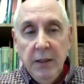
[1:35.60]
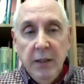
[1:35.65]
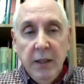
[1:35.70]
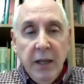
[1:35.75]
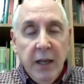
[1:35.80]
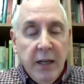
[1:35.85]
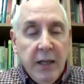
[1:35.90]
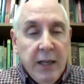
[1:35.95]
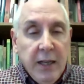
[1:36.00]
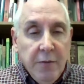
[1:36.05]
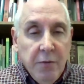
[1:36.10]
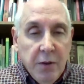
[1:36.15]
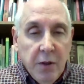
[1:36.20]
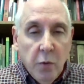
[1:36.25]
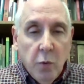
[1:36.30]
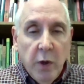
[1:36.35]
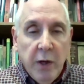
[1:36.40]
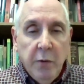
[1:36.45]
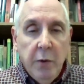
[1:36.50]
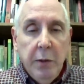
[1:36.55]
and even the
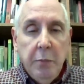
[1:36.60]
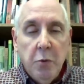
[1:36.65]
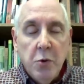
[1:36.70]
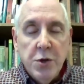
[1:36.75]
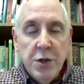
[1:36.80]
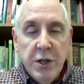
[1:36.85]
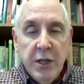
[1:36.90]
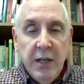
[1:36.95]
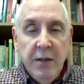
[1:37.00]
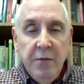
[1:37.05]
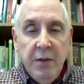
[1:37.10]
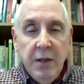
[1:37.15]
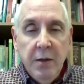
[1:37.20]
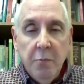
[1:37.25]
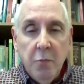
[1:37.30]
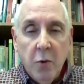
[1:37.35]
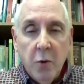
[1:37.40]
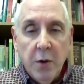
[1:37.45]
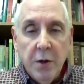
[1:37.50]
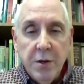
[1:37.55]
way we perceive the
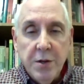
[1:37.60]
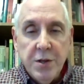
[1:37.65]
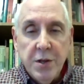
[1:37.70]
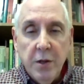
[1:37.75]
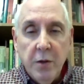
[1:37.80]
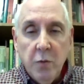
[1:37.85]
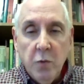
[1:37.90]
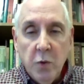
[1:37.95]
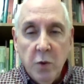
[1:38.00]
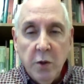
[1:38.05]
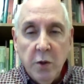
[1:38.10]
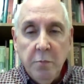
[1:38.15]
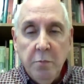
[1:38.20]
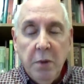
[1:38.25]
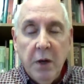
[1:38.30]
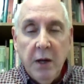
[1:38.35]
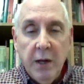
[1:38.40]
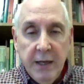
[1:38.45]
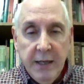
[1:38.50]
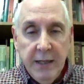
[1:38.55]
importance of the world
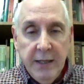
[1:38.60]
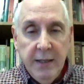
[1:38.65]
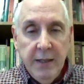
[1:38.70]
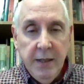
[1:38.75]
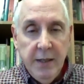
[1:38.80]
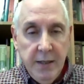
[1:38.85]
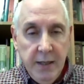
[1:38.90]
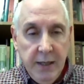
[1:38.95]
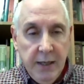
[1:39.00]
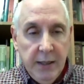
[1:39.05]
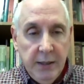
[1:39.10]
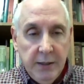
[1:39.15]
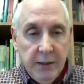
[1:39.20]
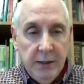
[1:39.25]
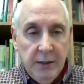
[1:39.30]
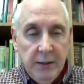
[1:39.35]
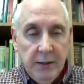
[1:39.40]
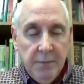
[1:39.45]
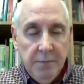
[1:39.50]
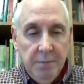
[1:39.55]
behind the
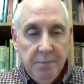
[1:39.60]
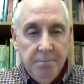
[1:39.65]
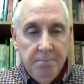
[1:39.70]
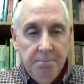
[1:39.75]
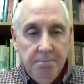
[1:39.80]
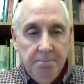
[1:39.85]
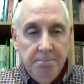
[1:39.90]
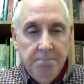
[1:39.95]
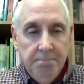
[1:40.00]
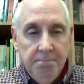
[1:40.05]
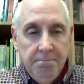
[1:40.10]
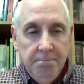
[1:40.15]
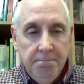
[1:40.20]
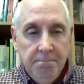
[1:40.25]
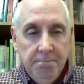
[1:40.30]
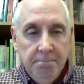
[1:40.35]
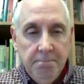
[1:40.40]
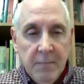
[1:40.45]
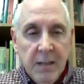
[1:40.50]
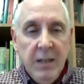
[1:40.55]
text.
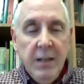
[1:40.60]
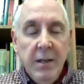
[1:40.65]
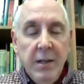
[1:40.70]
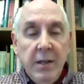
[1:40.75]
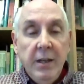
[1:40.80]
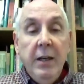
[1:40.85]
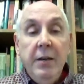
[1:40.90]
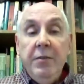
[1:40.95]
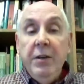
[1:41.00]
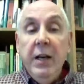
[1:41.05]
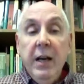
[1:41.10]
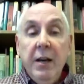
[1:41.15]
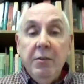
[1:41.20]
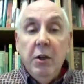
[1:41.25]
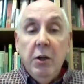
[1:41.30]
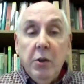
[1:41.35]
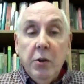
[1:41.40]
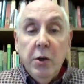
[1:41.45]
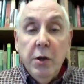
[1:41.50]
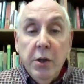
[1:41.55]
If you
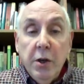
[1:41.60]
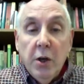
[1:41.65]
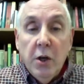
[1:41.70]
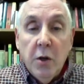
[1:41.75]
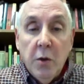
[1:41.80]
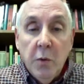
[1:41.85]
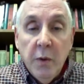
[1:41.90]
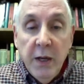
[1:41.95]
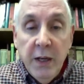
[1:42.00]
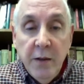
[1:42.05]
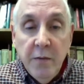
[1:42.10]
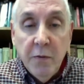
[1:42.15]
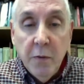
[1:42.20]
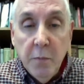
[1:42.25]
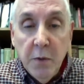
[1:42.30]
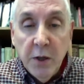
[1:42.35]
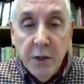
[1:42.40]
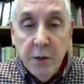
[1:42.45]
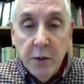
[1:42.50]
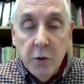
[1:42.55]
haven't learned already
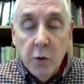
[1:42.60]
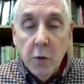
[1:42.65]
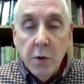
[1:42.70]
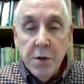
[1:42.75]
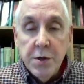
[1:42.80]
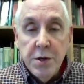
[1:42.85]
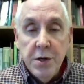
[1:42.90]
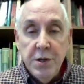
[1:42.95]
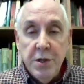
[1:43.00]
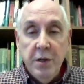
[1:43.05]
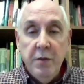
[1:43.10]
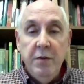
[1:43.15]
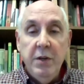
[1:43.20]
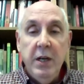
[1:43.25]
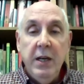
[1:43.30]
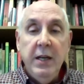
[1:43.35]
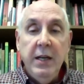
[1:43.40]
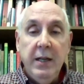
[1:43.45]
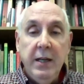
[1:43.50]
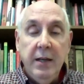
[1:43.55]
from other courses you've
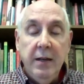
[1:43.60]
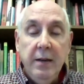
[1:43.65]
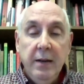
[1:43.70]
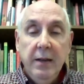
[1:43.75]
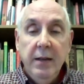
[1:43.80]
taken,